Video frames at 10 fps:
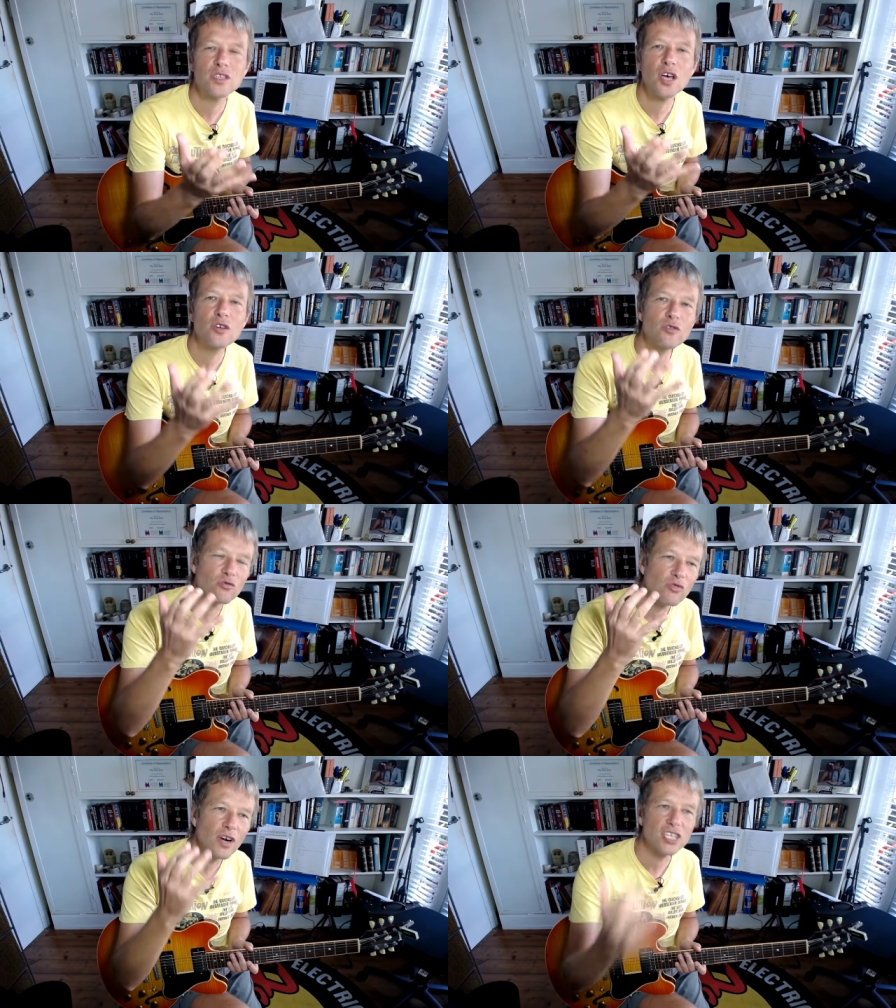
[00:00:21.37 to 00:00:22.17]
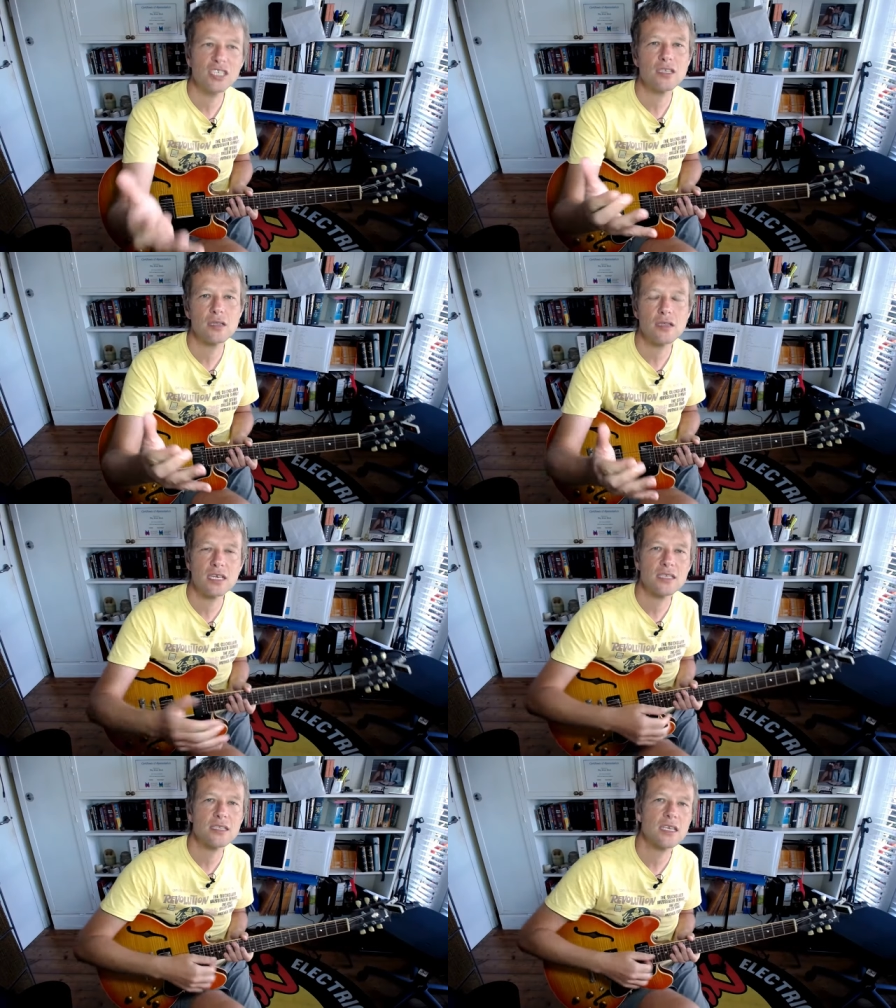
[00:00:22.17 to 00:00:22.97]
Don't rush into
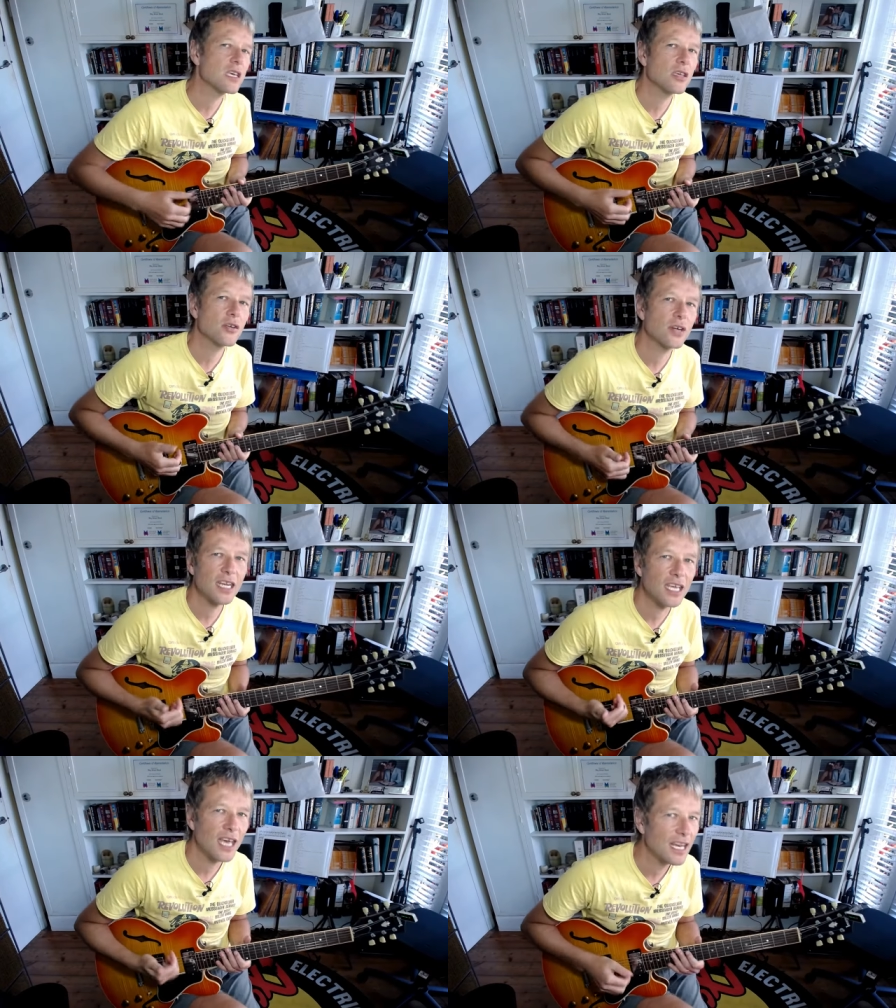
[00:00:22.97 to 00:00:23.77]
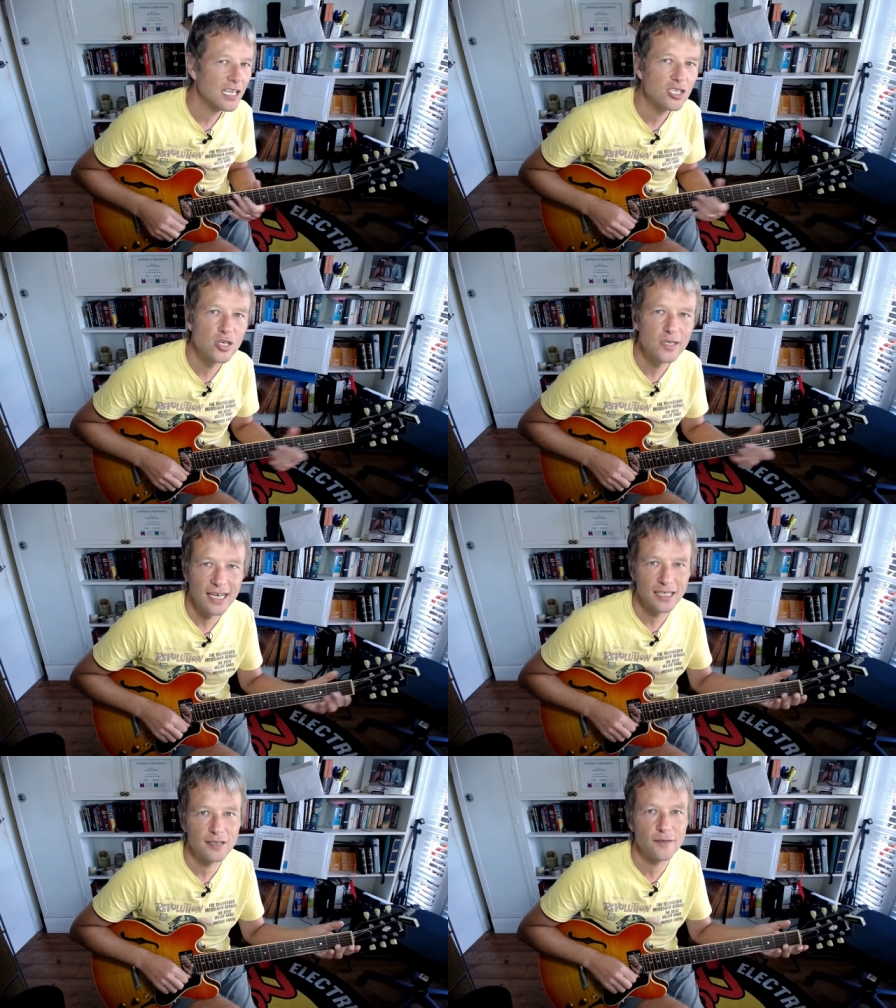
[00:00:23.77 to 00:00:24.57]
things thinking you're going to get it in two
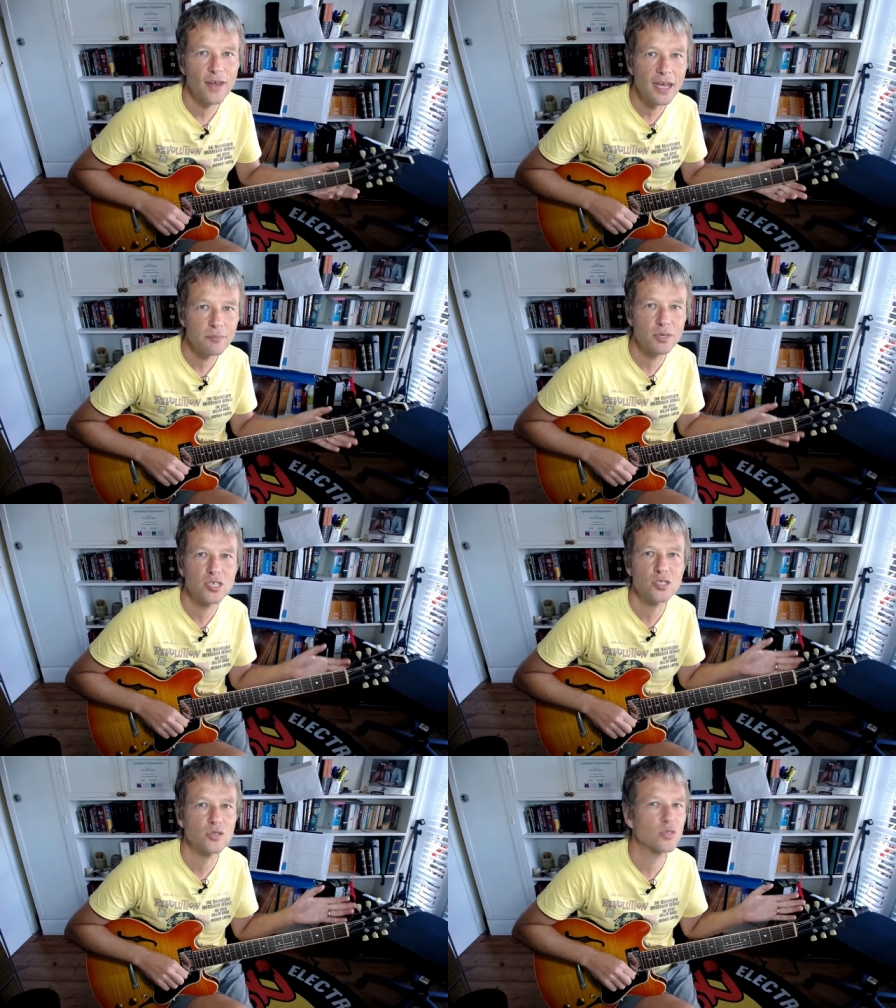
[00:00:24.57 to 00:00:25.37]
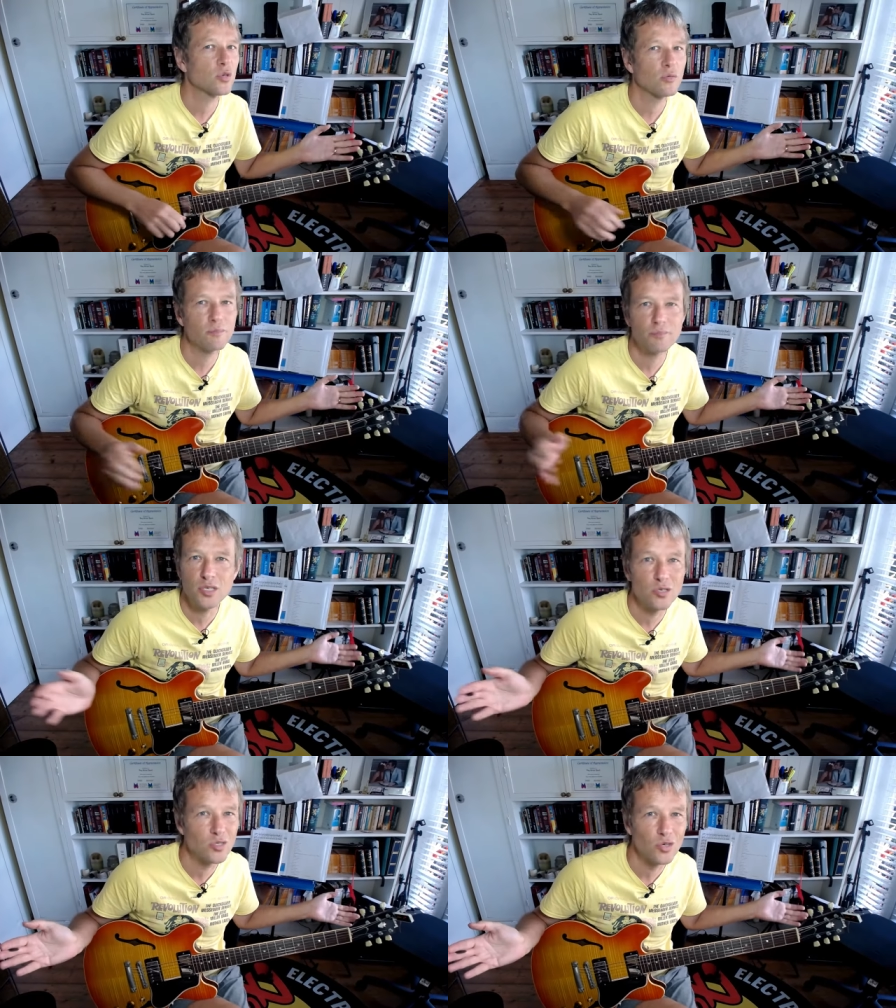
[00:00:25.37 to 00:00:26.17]
seconds flat because you saw
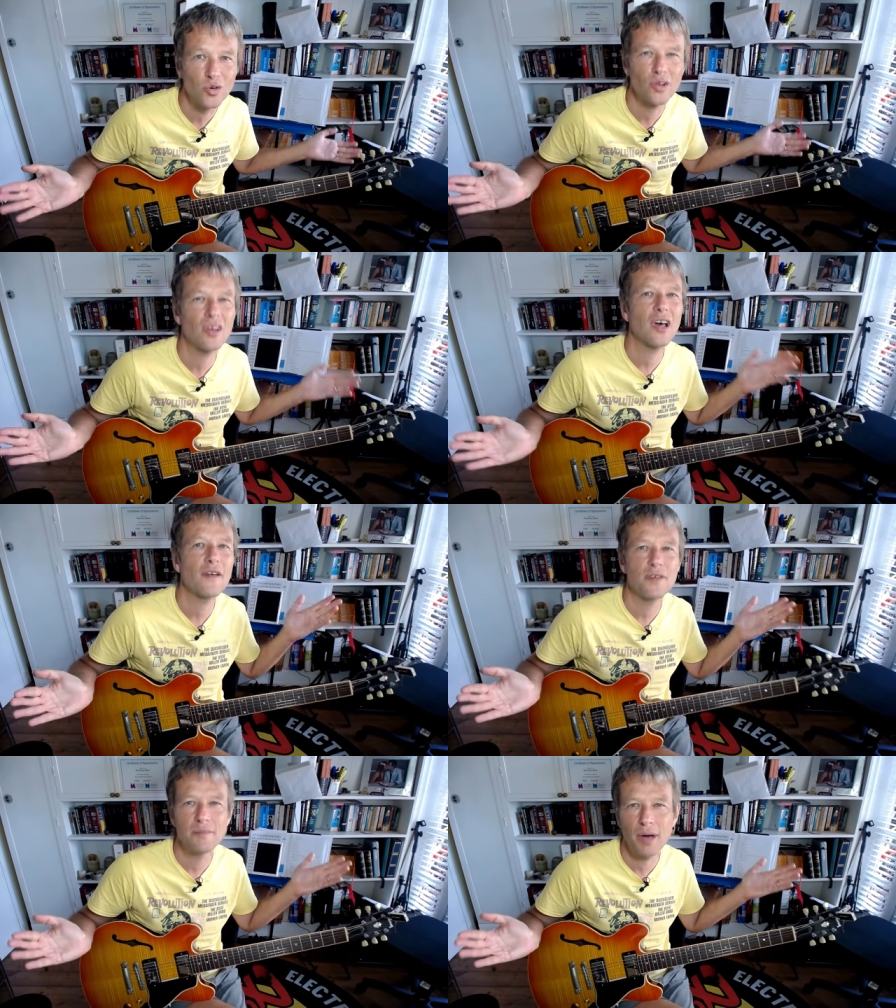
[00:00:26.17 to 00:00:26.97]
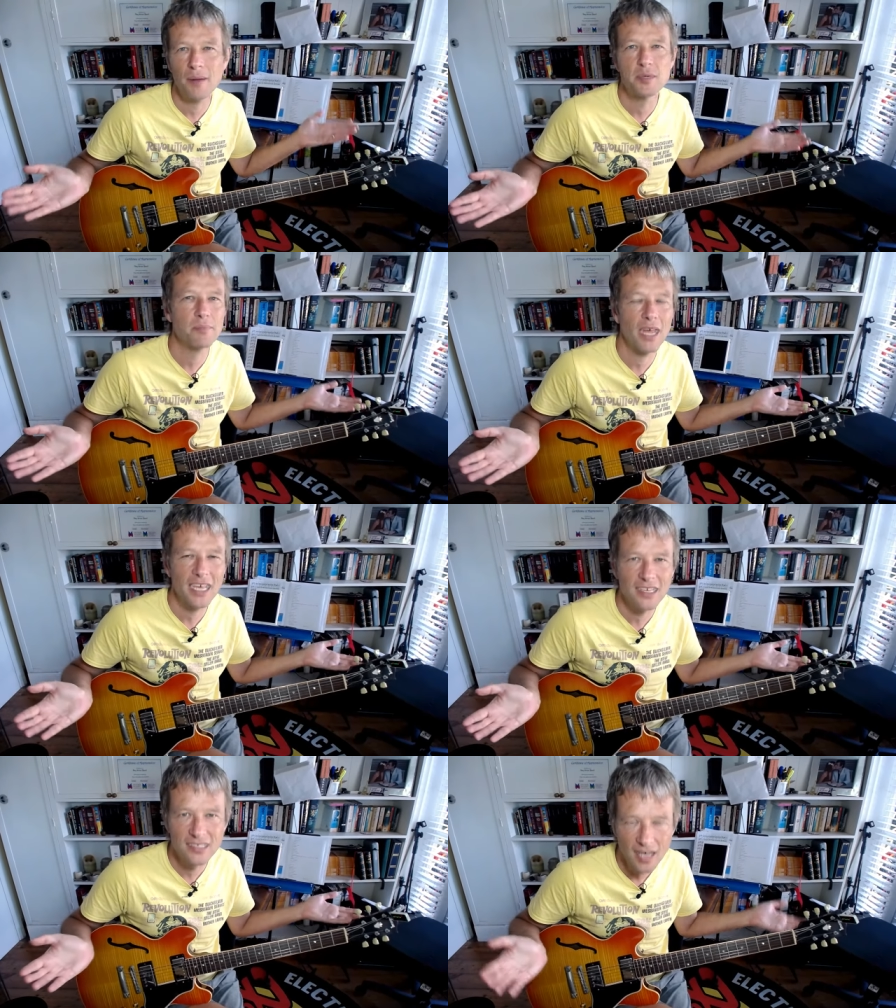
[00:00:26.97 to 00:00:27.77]
dudes all your life in pubs
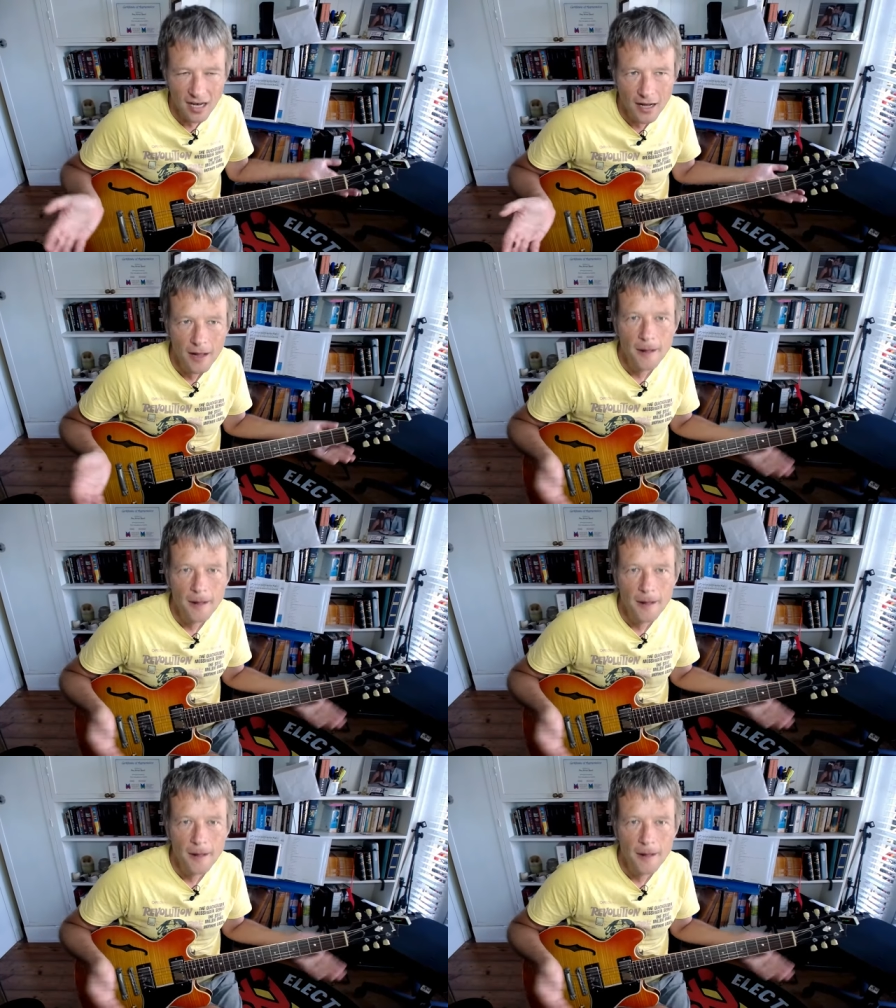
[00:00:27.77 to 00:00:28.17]
playing guitar.